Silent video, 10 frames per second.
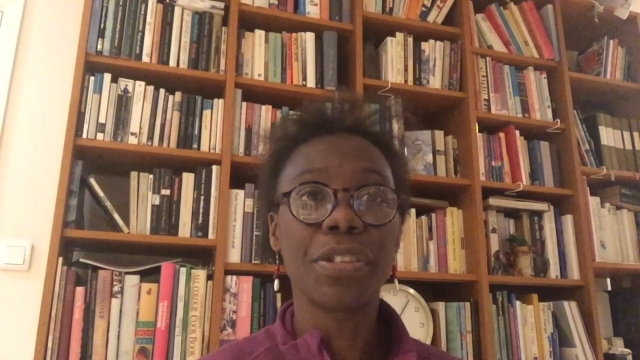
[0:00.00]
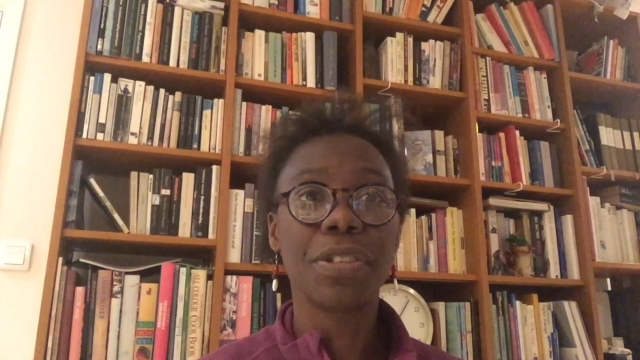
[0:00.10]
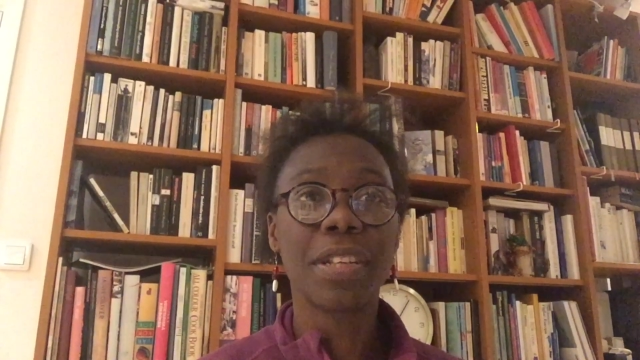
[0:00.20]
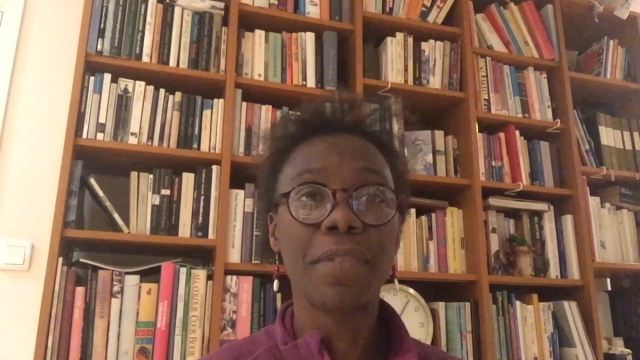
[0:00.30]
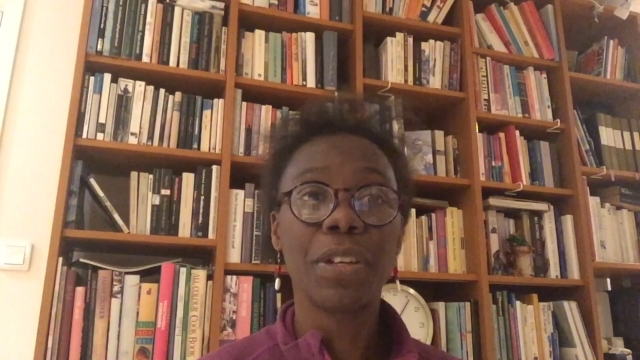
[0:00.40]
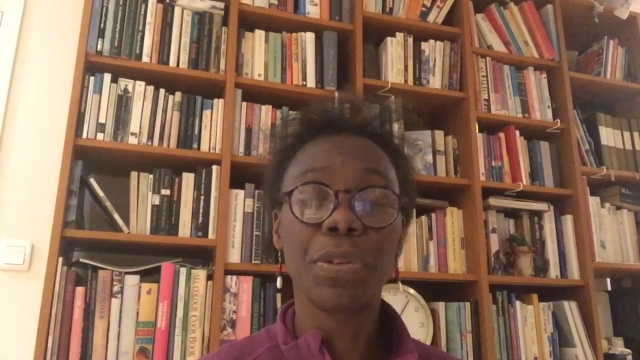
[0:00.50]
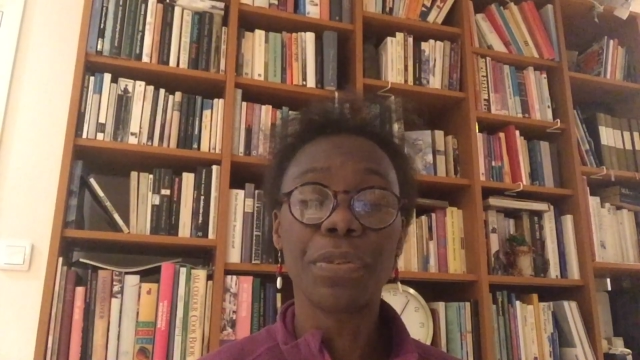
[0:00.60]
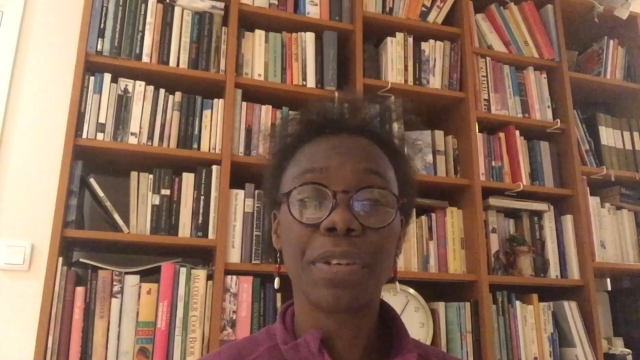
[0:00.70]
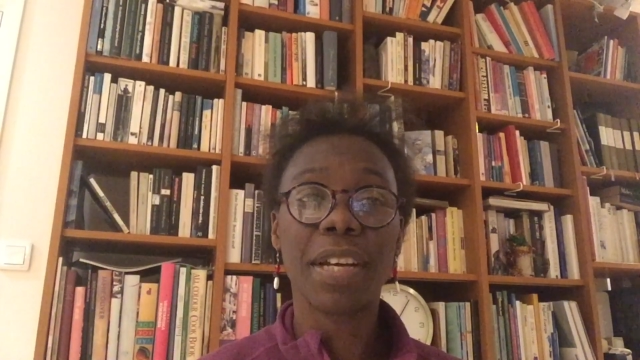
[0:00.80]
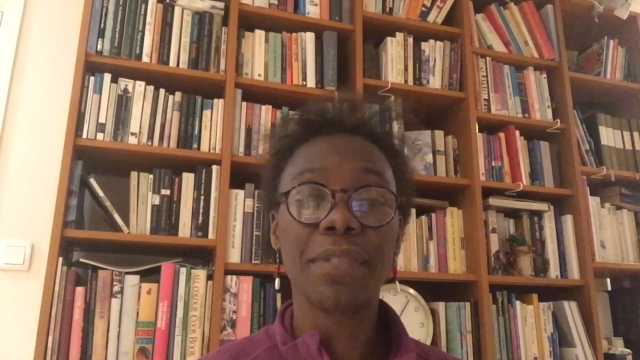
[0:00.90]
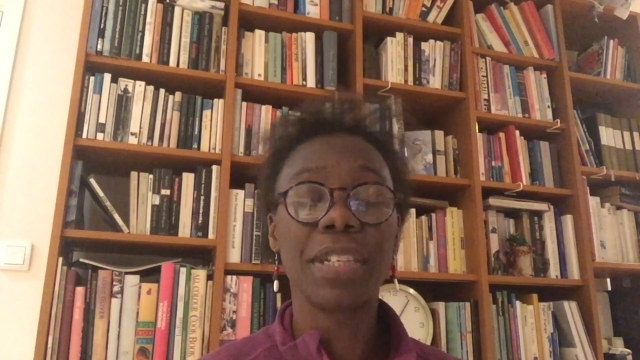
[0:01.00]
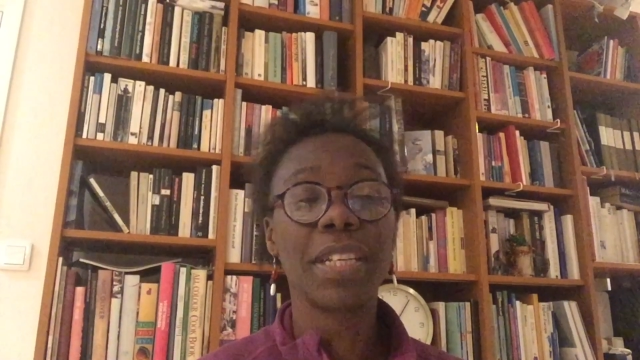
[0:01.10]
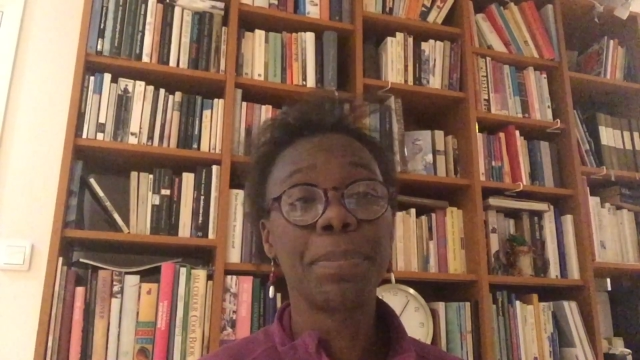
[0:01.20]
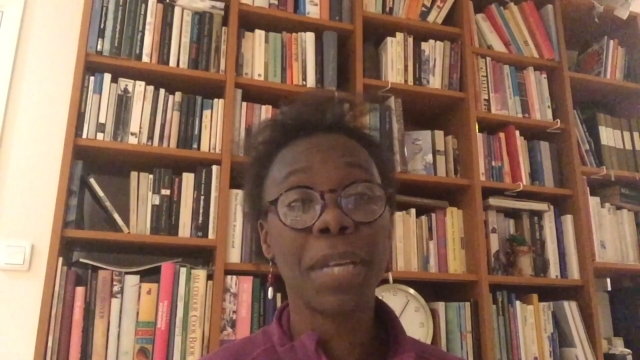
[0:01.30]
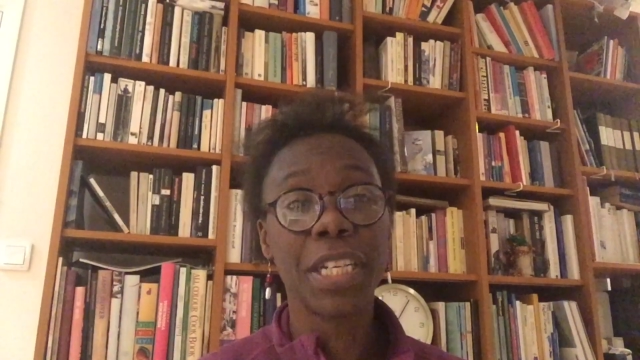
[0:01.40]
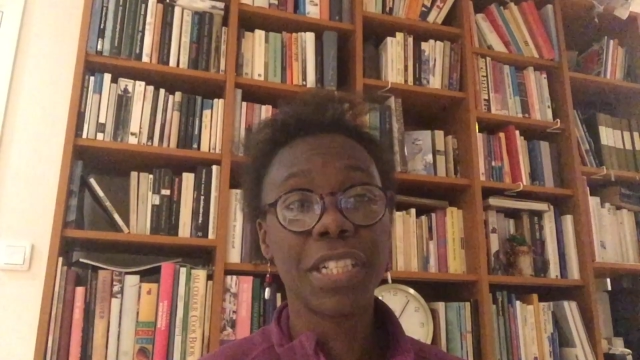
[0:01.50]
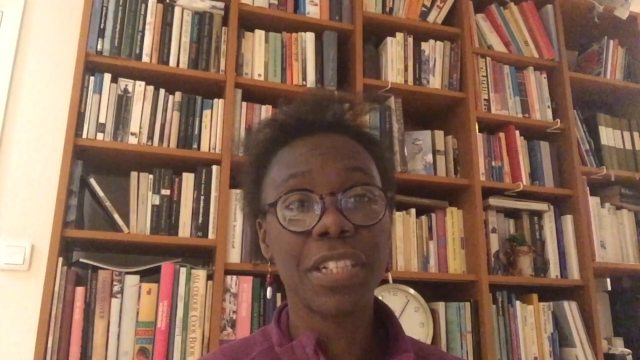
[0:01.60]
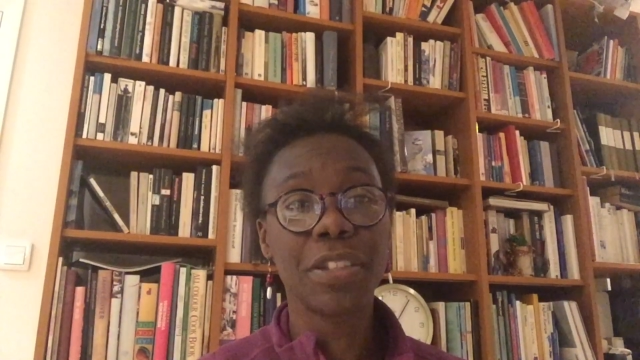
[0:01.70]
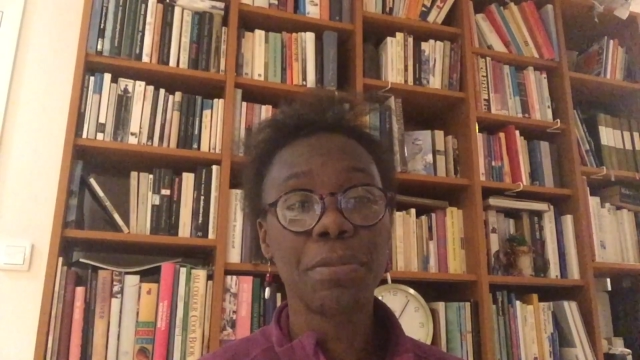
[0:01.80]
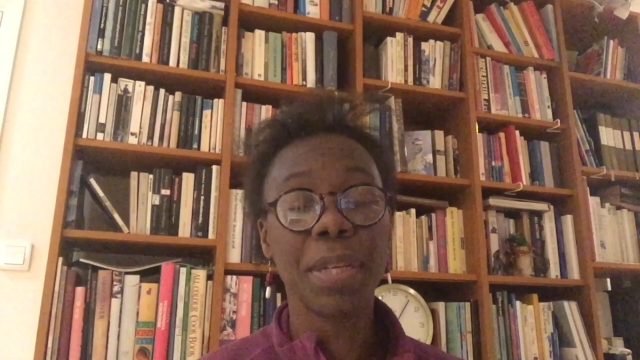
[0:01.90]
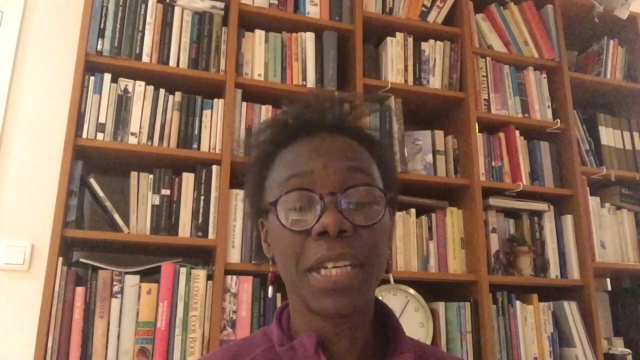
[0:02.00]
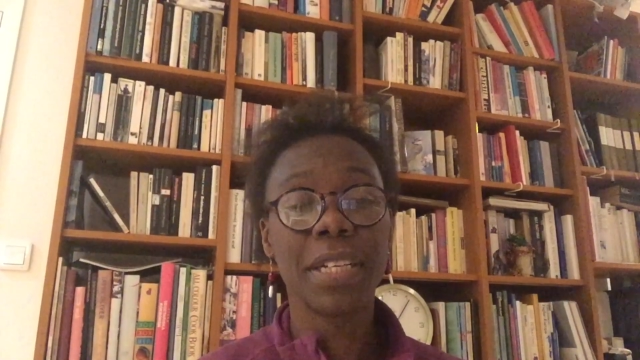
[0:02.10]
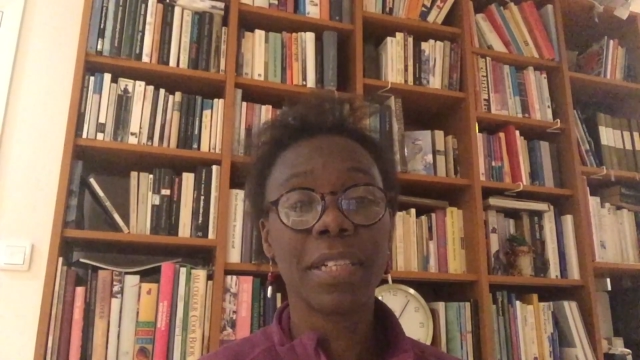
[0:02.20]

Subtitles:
to save a lot of lives, and he manages to